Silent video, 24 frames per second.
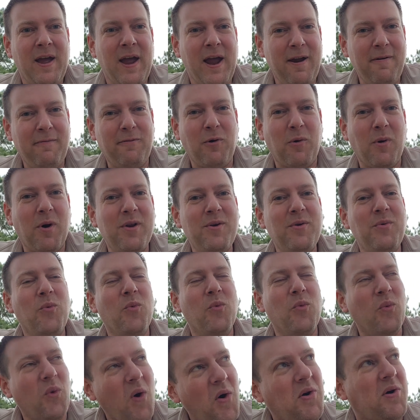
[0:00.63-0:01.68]
Hey
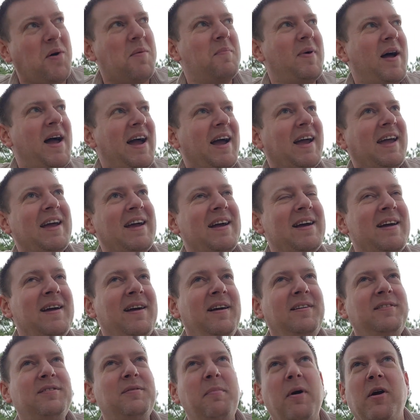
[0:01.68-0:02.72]
everyone, welcome back
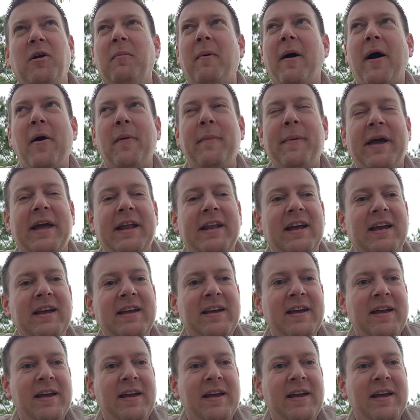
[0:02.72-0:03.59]
to Better Biomed.